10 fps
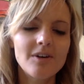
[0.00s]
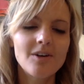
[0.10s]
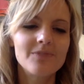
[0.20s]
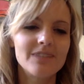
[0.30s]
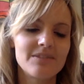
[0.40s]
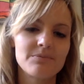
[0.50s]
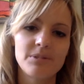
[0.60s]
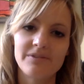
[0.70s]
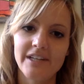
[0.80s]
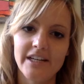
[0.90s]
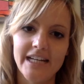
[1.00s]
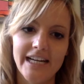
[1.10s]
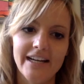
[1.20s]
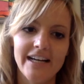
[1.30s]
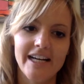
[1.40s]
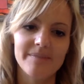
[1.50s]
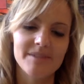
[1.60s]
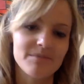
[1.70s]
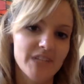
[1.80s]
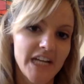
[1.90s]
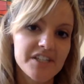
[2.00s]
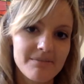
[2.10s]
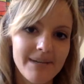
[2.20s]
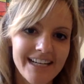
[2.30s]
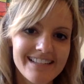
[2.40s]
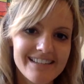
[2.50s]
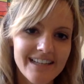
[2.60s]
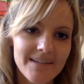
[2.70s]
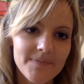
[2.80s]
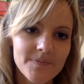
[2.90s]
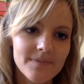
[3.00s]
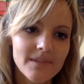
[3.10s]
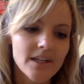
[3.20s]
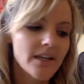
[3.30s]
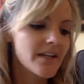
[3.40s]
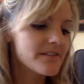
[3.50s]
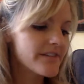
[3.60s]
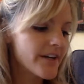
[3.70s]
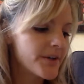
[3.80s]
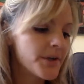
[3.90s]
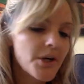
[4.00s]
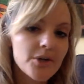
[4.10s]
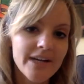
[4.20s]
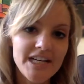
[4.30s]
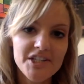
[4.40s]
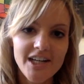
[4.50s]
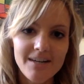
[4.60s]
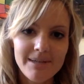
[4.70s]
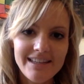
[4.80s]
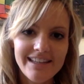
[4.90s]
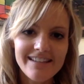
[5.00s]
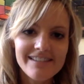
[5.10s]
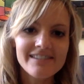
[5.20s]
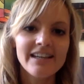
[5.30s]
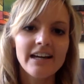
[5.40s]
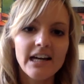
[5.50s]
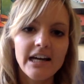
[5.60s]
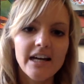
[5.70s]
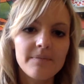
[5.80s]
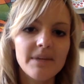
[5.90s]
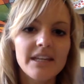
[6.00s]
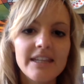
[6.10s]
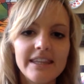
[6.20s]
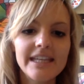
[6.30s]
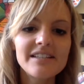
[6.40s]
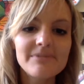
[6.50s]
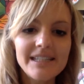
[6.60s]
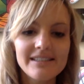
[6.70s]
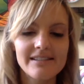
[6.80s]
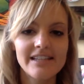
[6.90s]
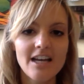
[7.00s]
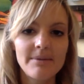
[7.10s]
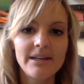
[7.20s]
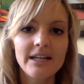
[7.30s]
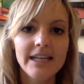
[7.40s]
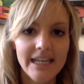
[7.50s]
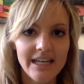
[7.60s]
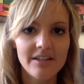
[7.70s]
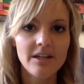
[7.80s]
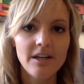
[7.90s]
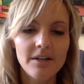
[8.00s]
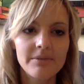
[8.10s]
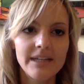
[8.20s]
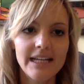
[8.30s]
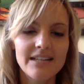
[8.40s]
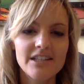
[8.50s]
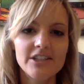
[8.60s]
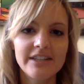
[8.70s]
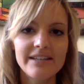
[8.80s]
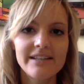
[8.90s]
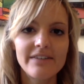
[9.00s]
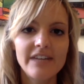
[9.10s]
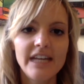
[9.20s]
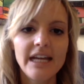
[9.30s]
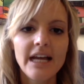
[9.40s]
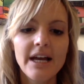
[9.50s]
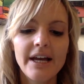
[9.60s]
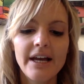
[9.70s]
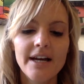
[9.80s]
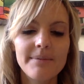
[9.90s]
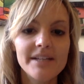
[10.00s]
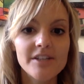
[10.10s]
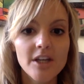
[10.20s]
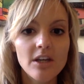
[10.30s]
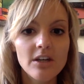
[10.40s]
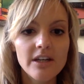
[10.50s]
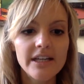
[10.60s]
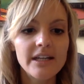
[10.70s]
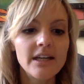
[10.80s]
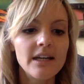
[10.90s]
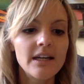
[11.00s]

hopefully providing some change in mindset. So great job on this. This week's assignment, again, related to creativity, is a good